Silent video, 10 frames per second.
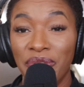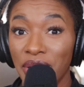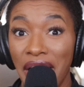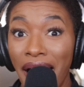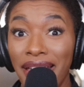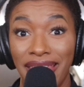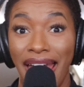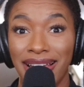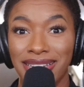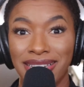forgot
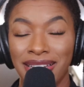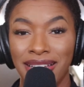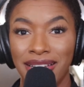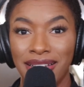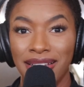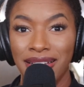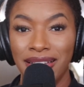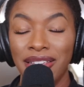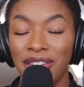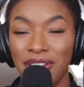that,
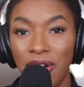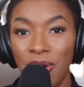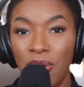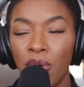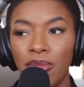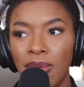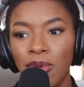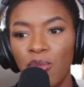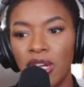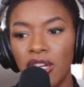or maybe
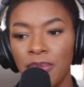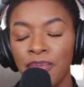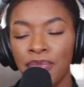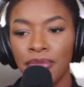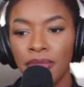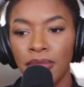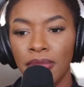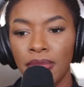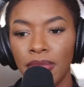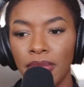we
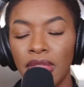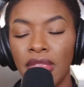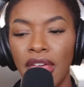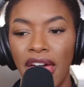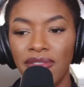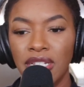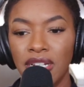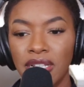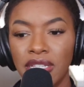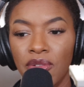haven't
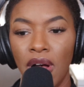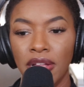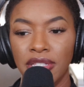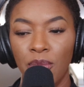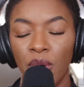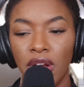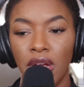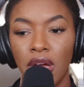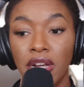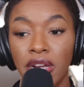done self-concept work
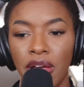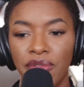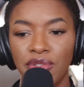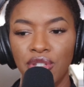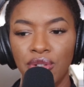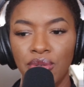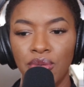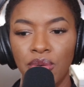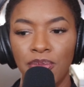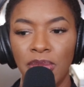enough
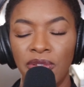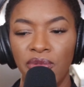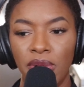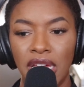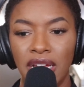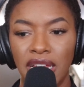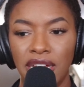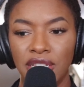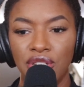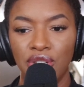to be fully
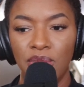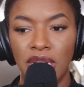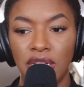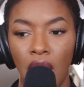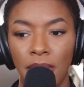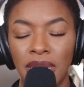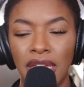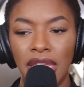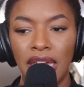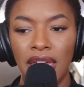connected to it
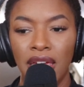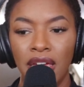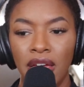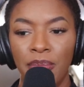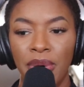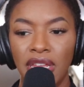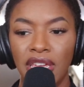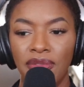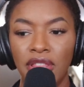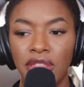dominantly. But
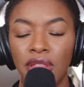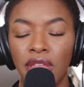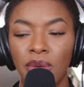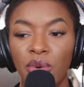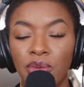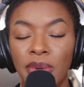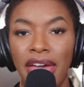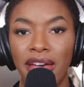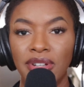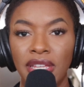even when we
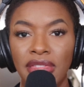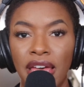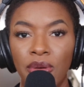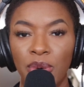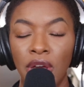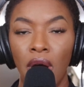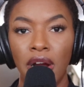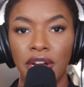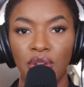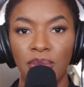have done that, we
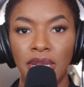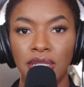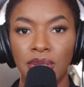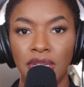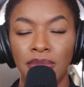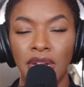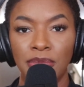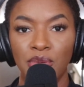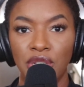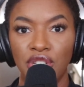are human. So
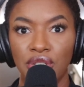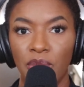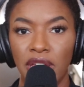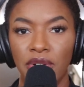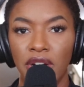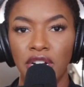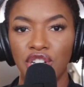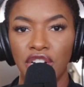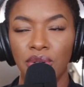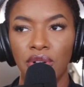sometimes we just waver in
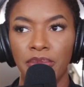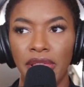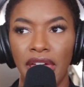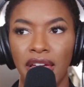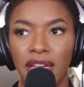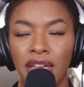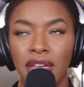general, but